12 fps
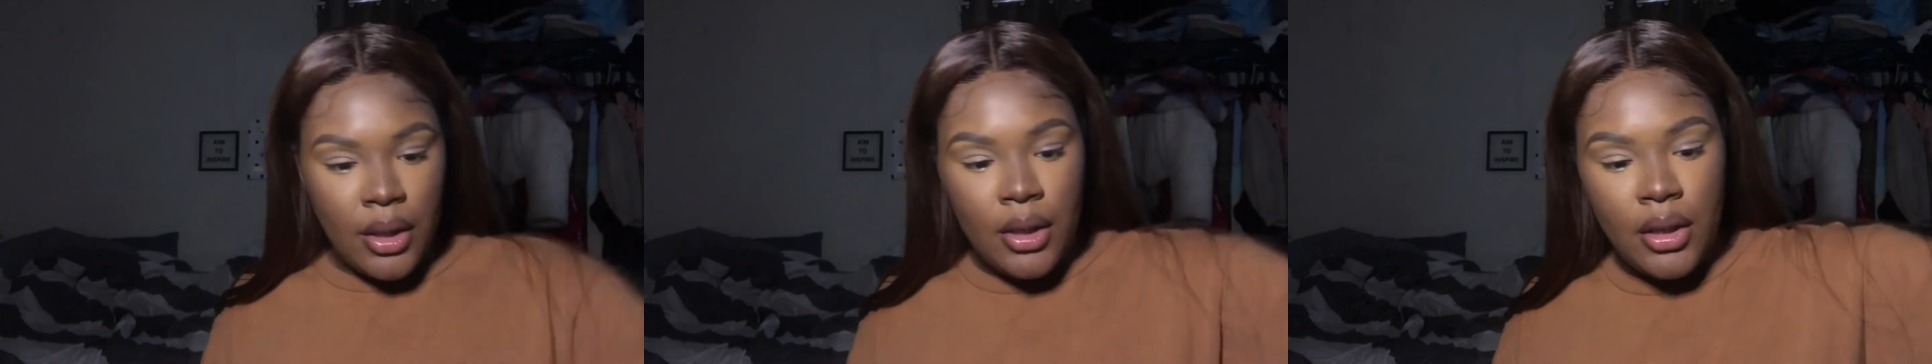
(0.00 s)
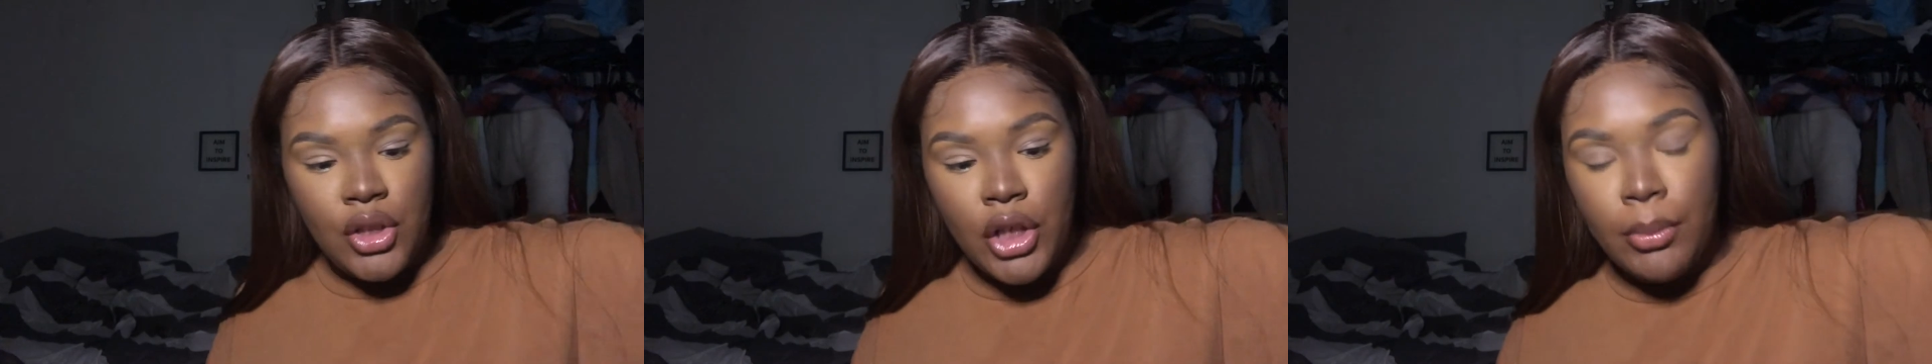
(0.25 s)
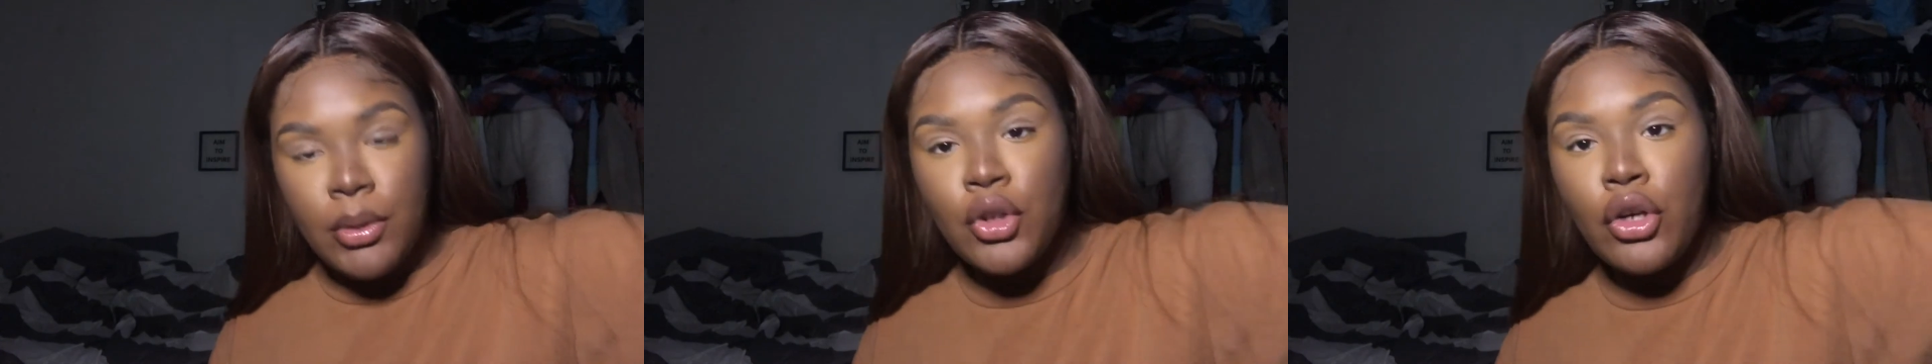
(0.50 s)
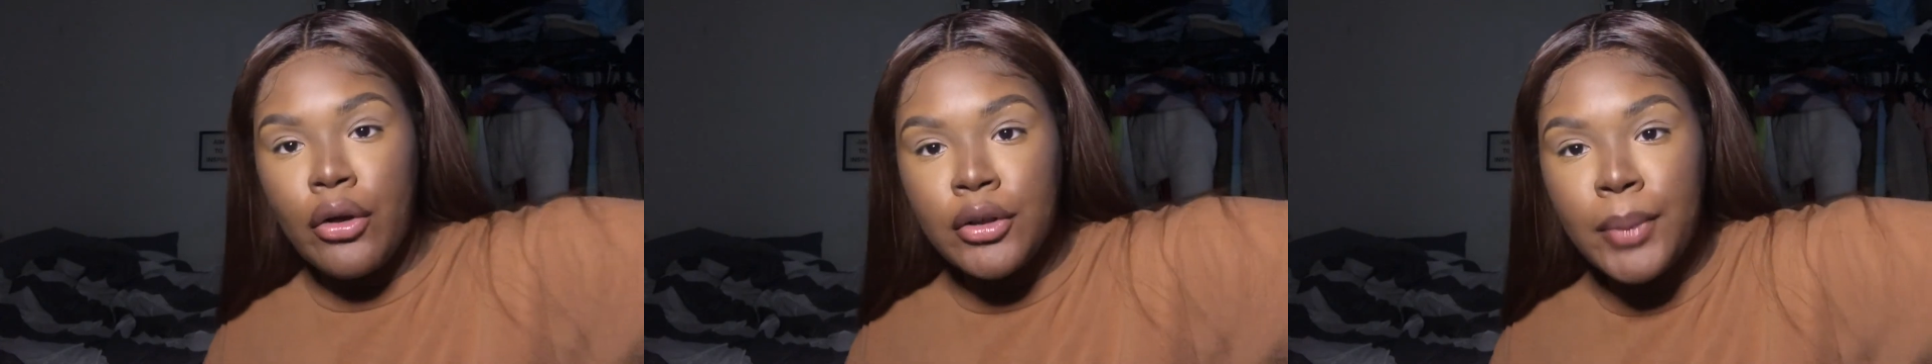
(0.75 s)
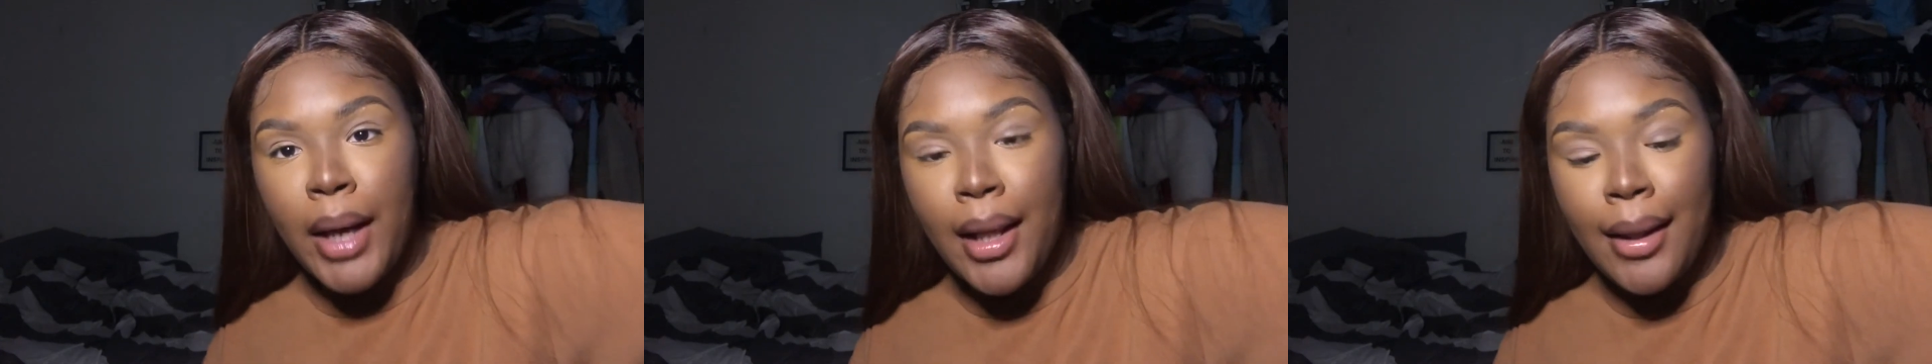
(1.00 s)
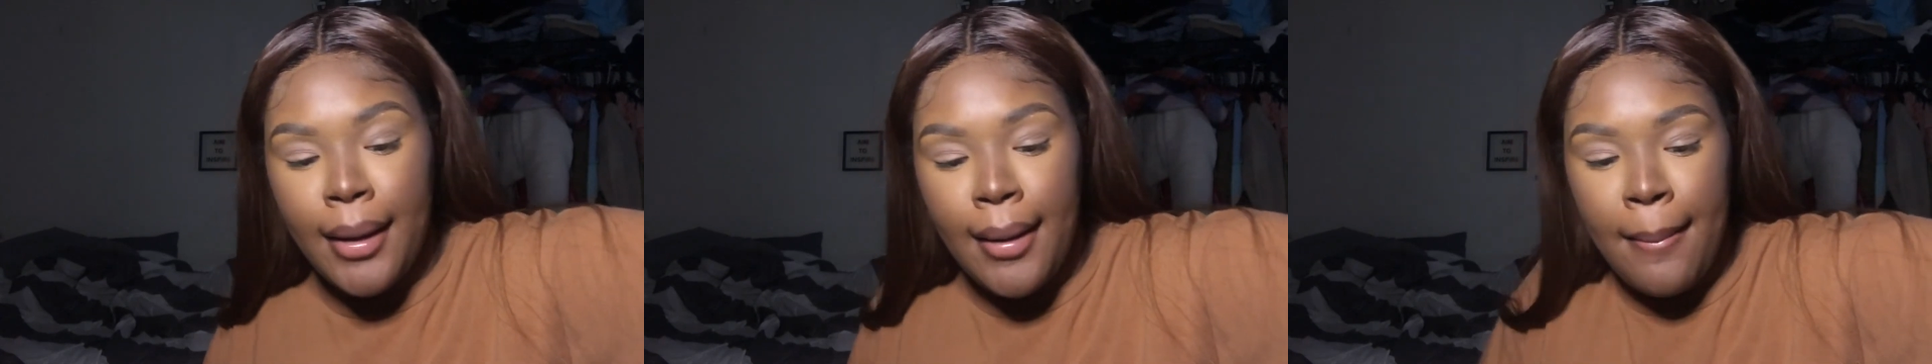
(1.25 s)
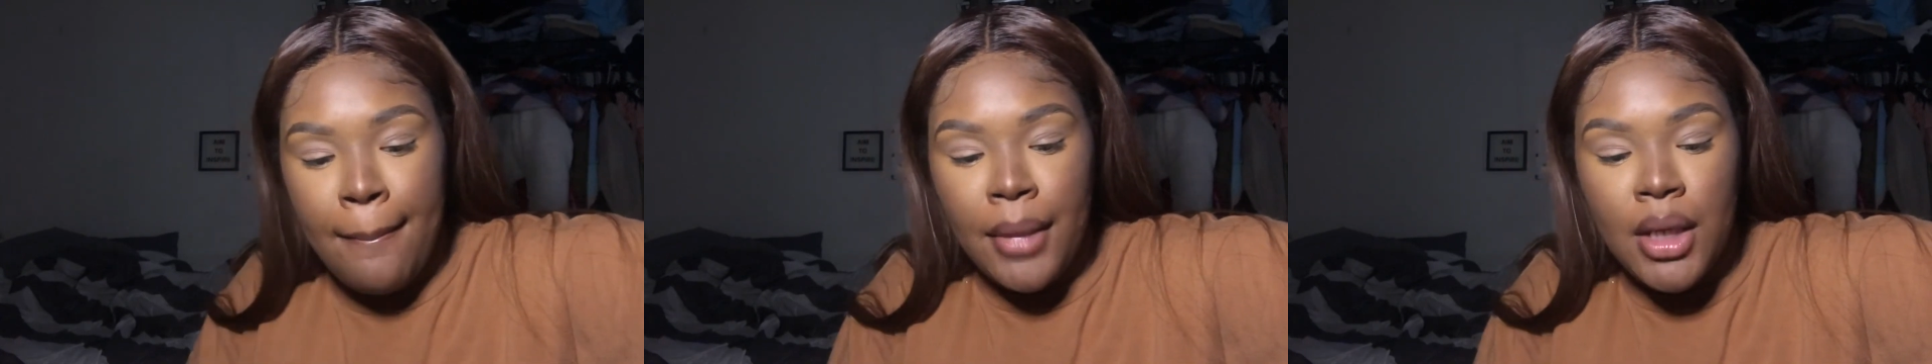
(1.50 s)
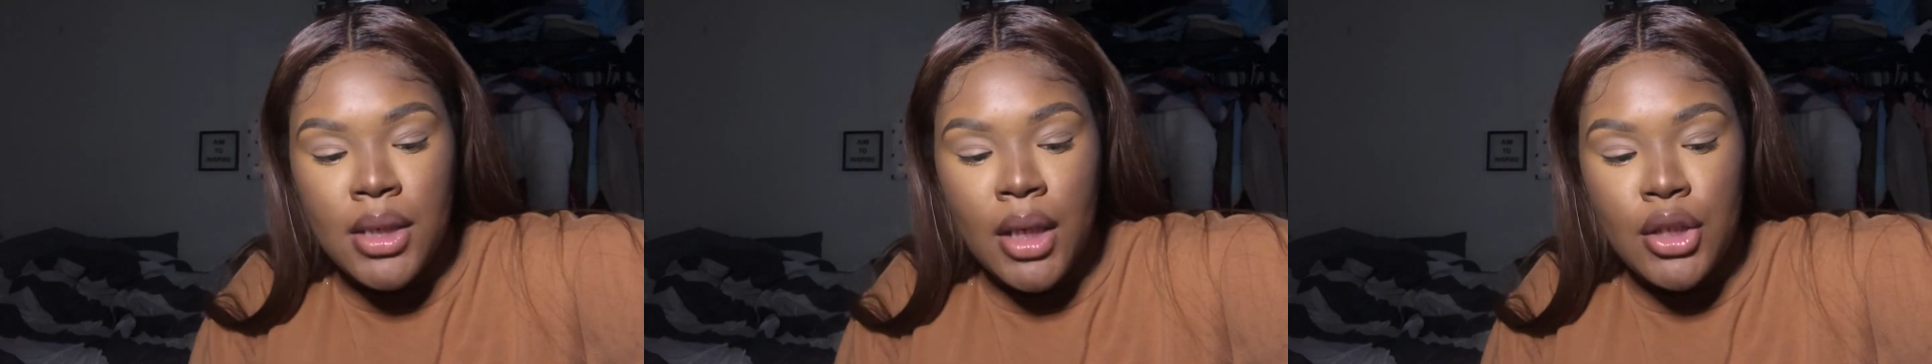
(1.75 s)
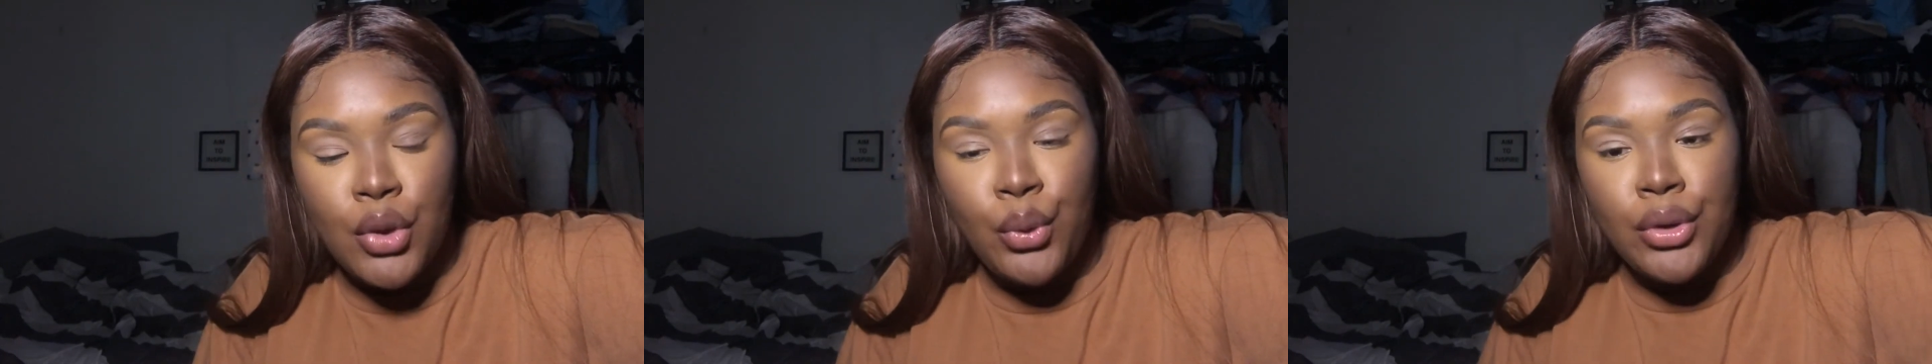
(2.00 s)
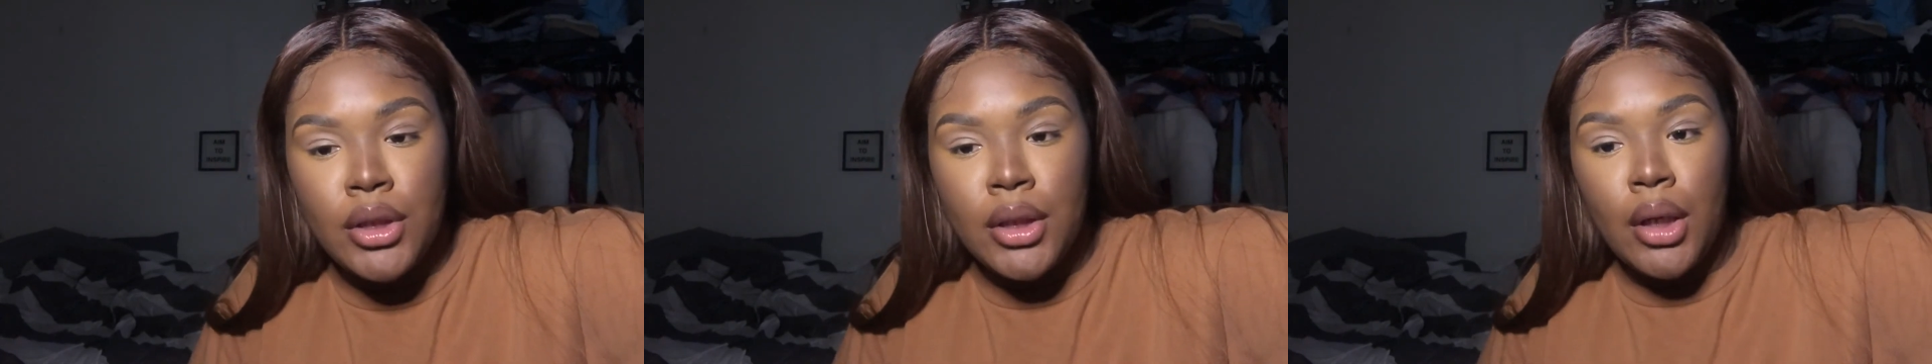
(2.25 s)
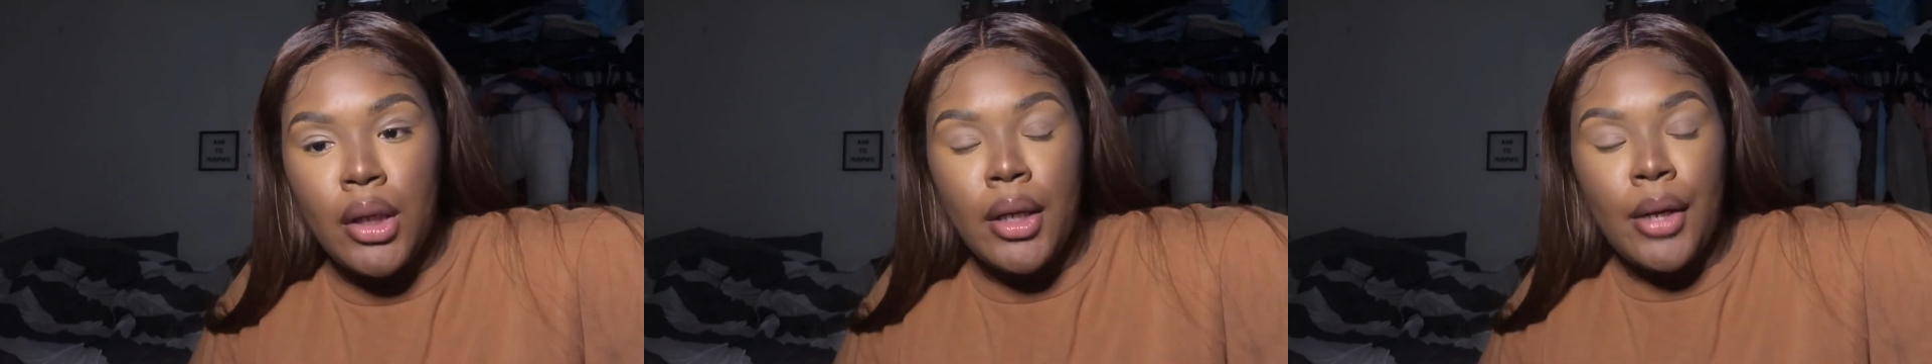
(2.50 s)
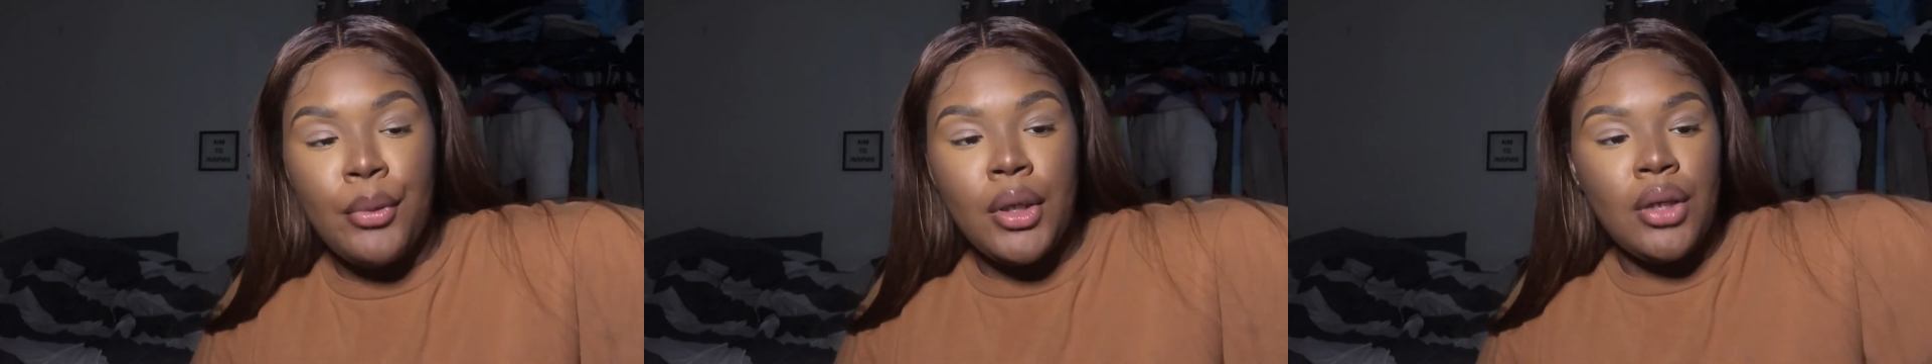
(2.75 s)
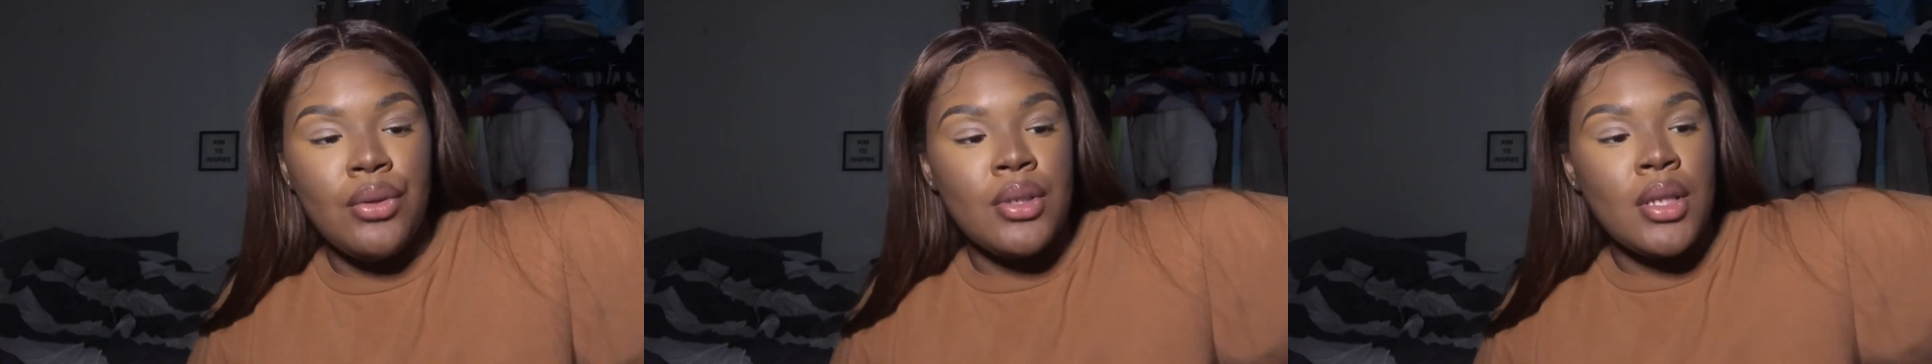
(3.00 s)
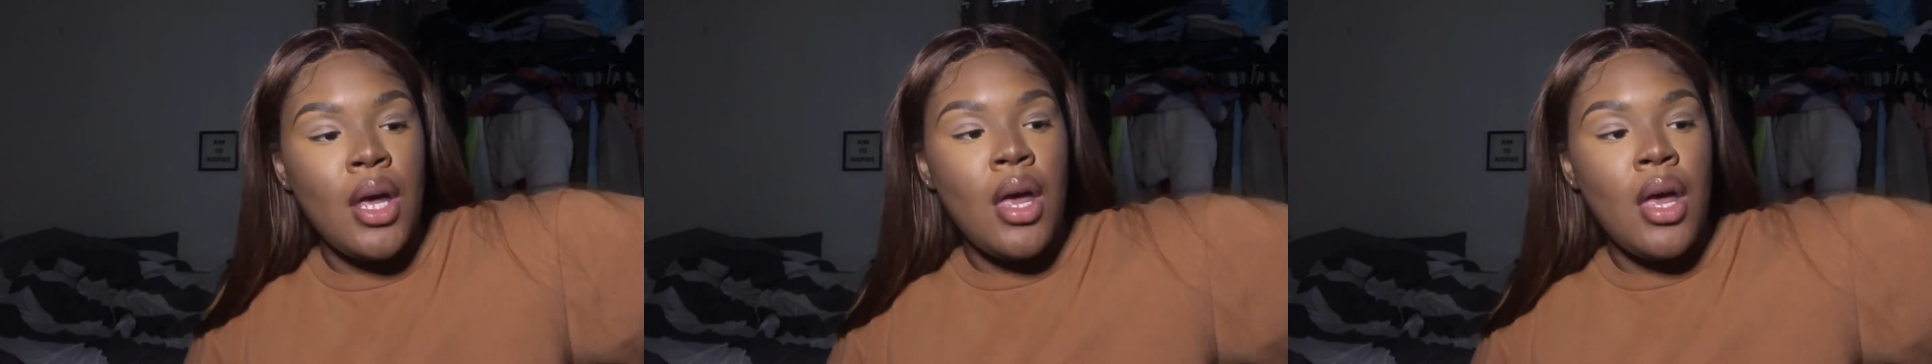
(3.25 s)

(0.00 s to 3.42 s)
James Charles palette because it has an orange in there that I want to use,